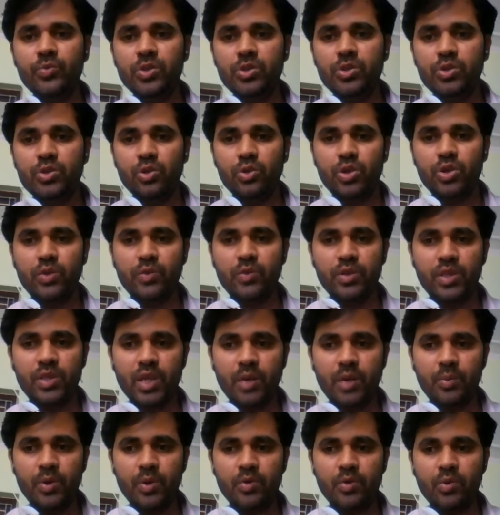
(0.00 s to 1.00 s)
Jyoti
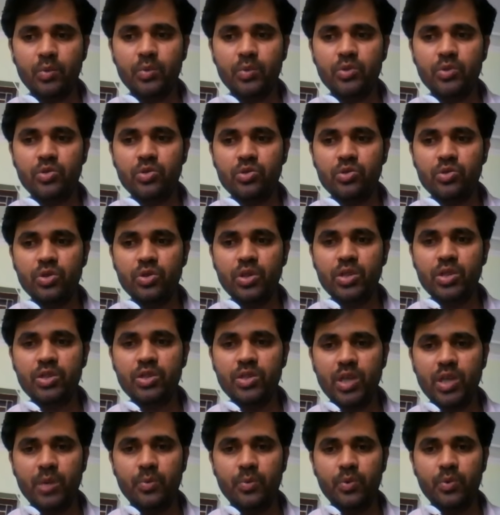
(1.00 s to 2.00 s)
Vidhyapeeth Women's Institute,
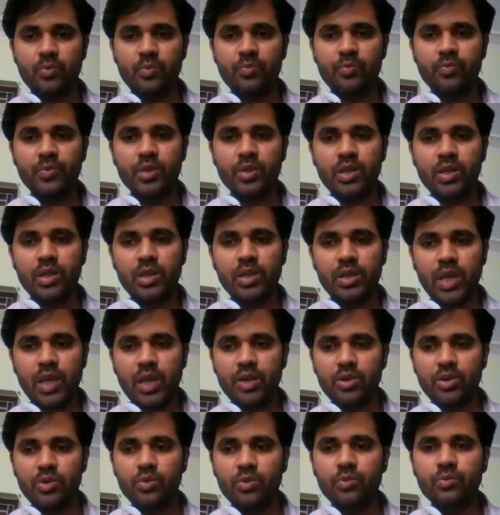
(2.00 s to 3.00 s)
Jaipur.
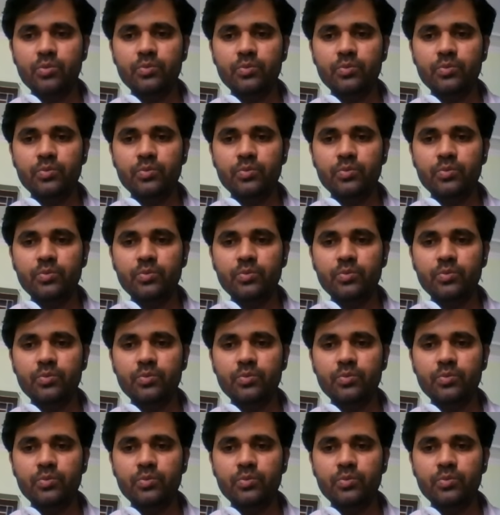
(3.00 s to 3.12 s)
Thank you.